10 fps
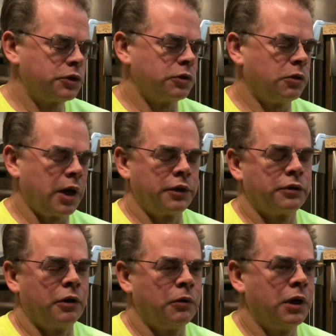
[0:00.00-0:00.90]
So I
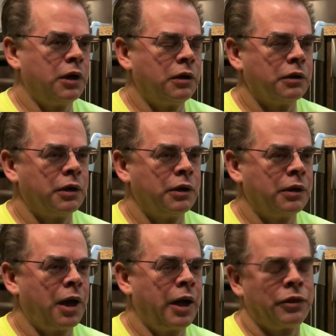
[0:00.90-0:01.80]
thought, well,
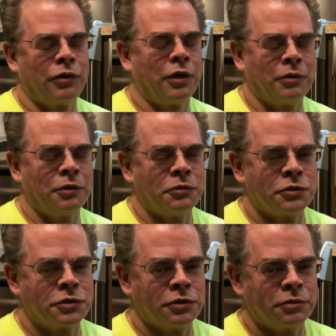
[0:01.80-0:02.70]
I thought it
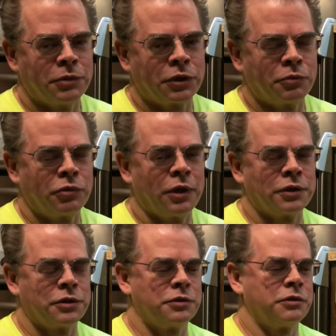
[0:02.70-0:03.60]
was the
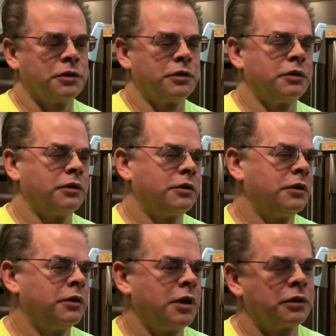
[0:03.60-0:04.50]
microprocessor, and I thought
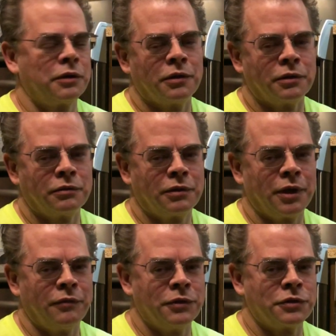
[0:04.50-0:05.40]
they're not going
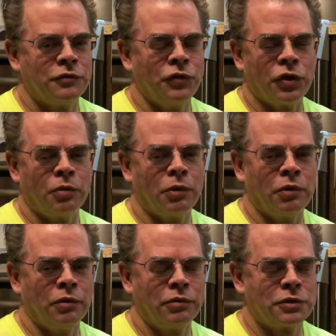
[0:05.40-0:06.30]
to have this
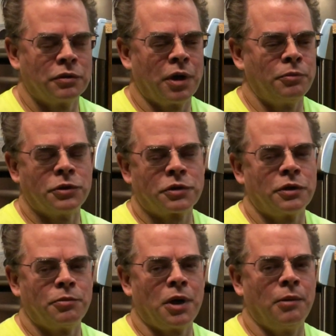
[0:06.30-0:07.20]
available, so I'm just
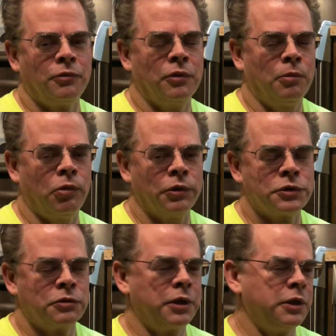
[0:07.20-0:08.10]
going to pop for a
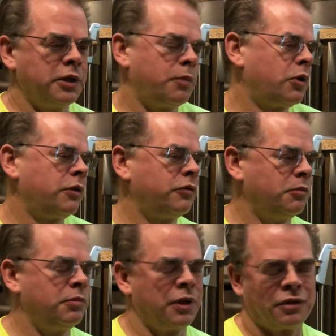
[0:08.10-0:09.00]
board. So I did, and I bought it
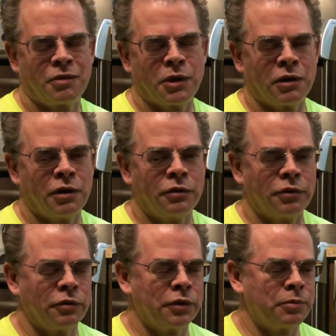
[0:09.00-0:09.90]
for, I think, about
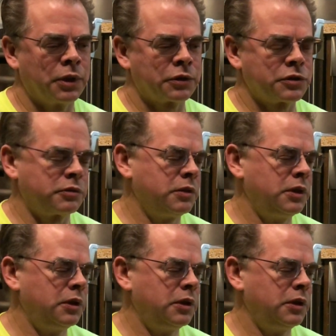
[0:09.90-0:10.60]
130 bucks